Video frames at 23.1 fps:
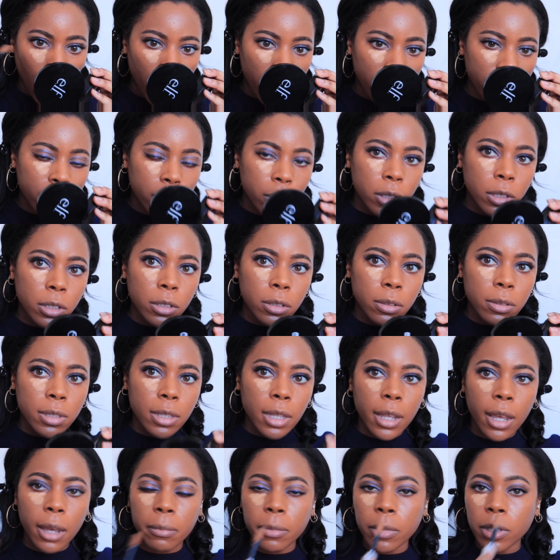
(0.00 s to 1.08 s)
I'm just gonna use
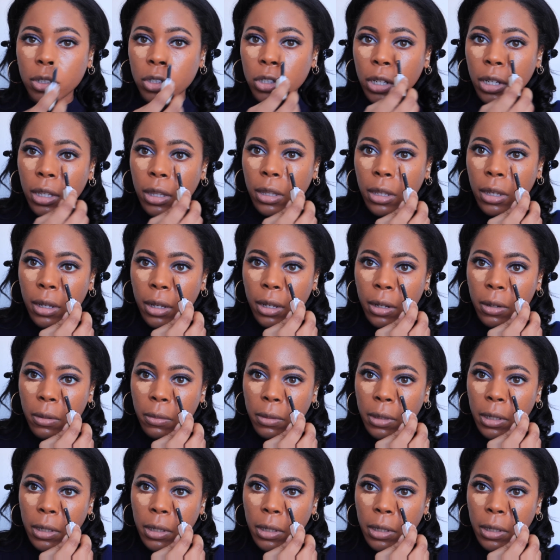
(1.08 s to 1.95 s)
that much, I think. I don't